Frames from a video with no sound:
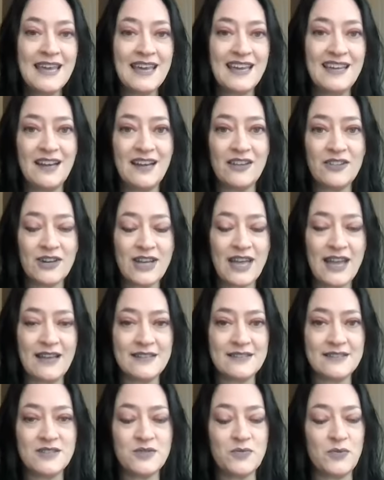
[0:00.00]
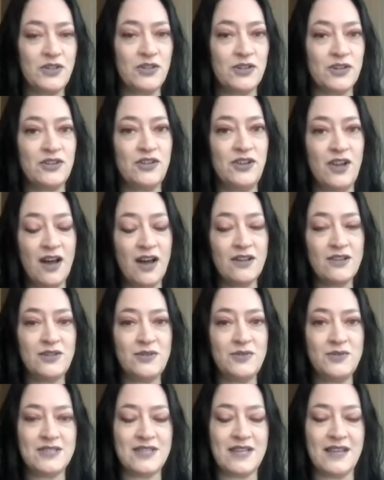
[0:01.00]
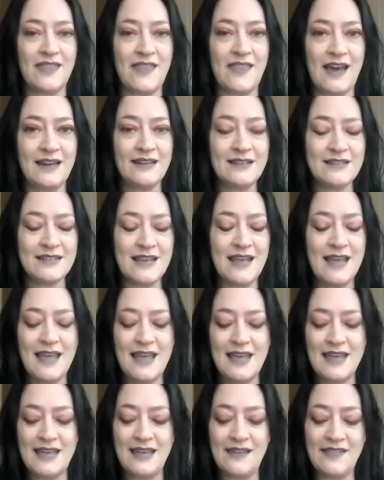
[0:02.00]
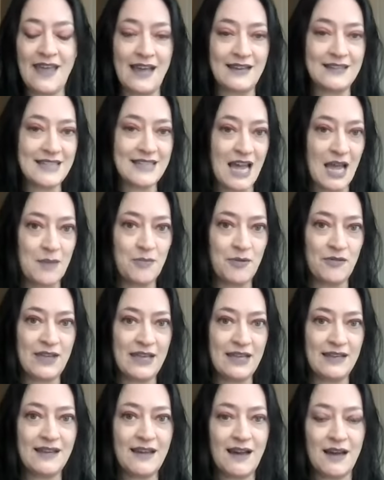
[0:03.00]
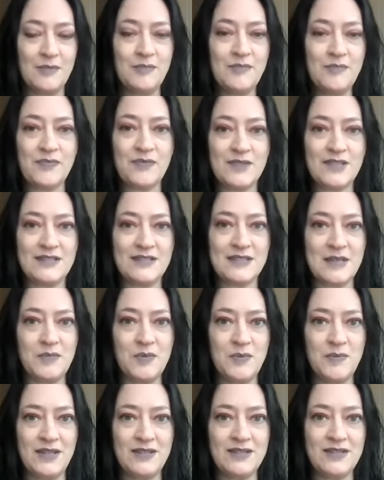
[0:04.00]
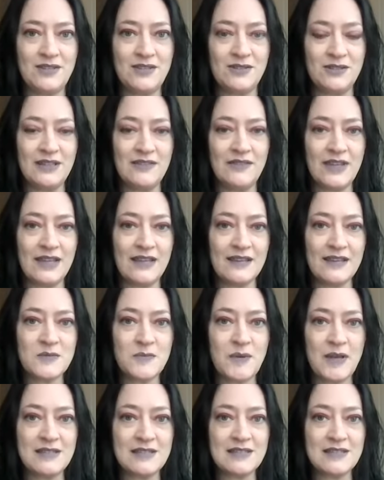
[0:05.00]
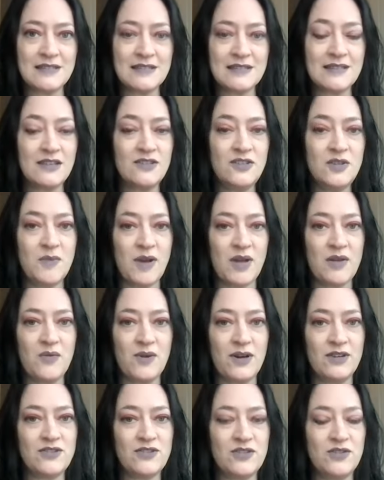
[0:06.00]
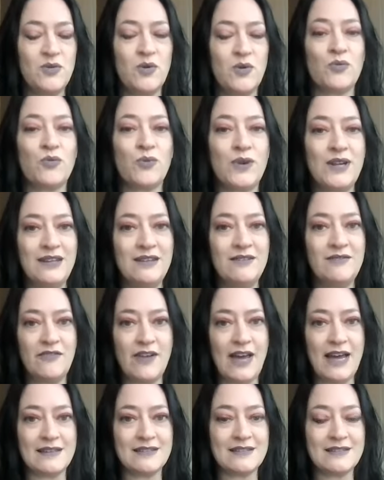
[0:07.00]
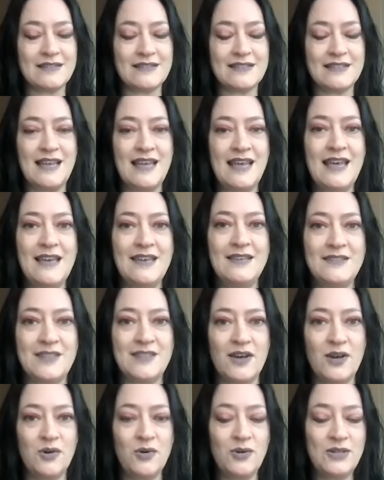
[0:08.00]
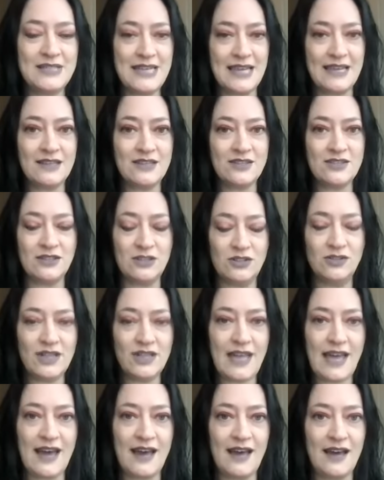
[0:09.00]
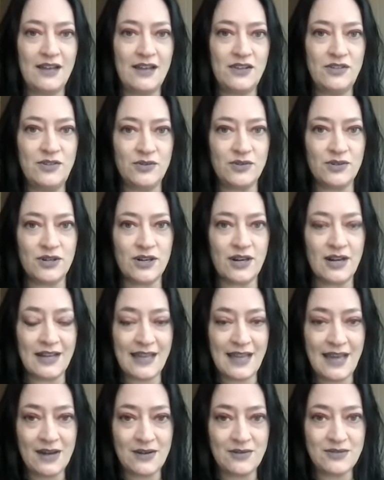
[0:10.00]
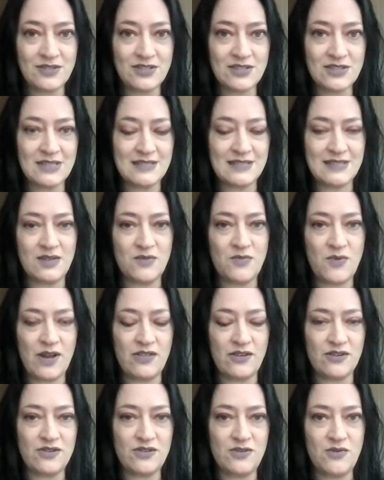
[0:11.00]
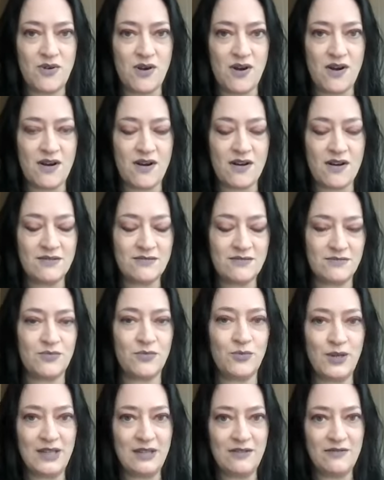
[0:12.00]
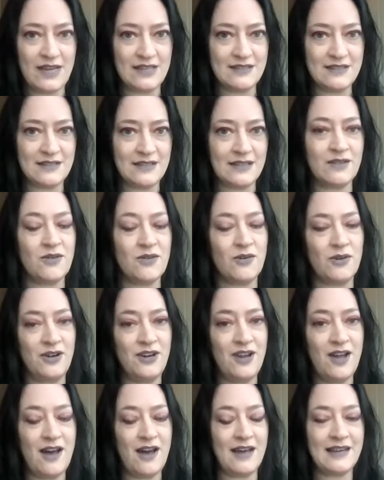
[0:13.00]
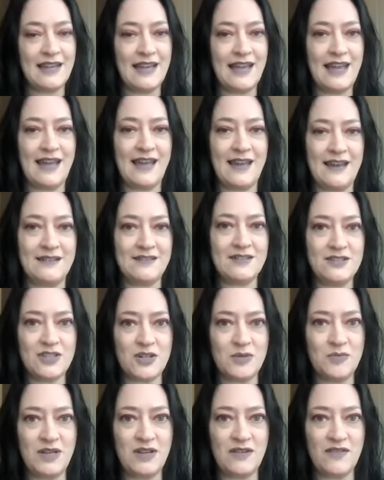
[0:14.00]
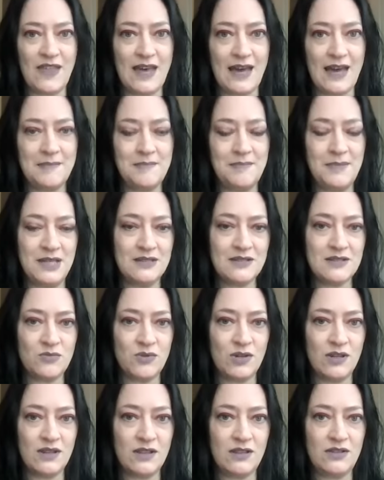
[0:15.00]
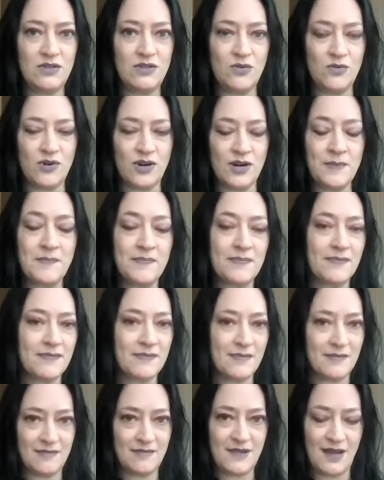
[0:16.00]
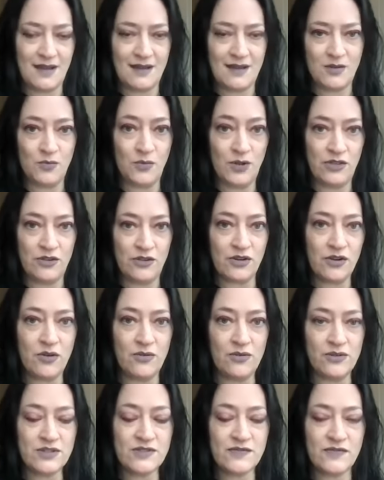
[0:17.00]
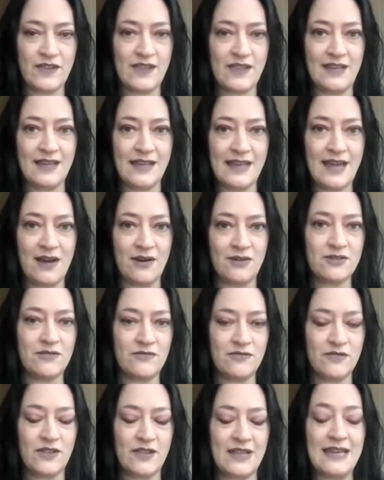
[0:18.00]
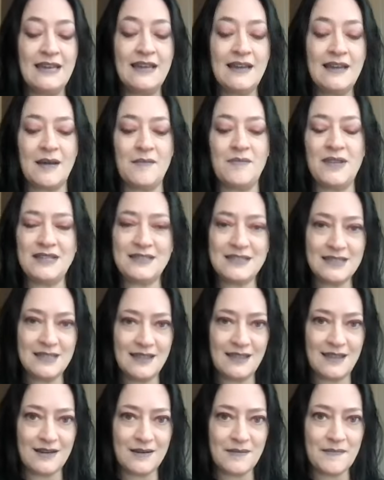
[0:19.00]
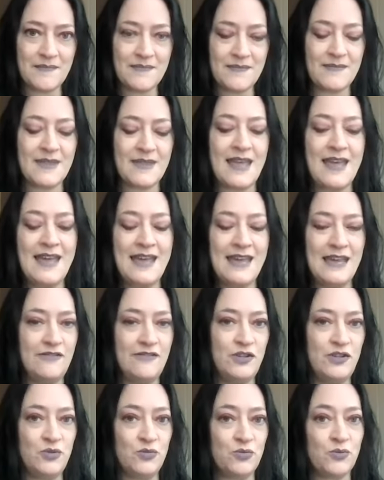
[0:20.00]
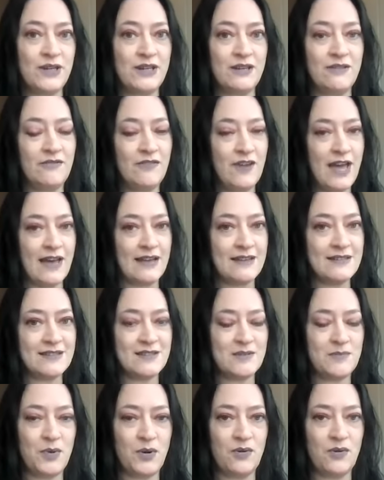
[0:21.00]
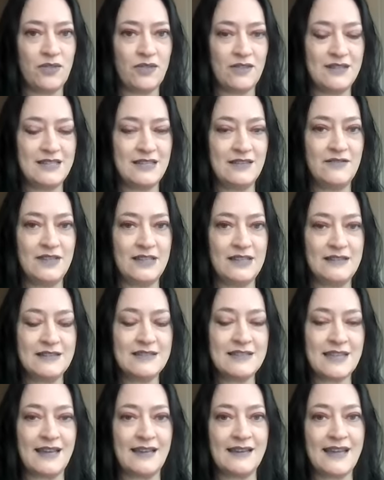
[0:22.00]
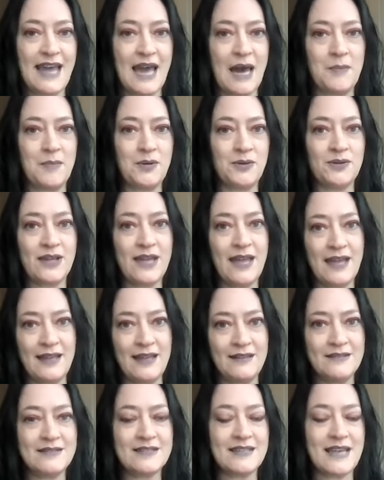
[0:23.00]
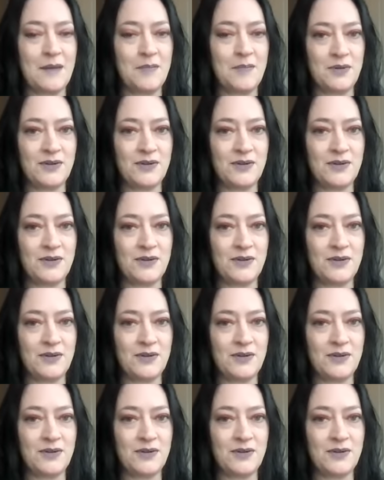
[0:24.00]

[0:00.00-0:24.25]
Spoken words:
In other cases, when you're not using that type of income to supplement your living expenses, then you might want to reinvest. So take a look at your accounts to see whether you are reinvesting or not, and determine if that meets with your goals for the account and for the income that's in there. If you reinvest both dividends and capital gains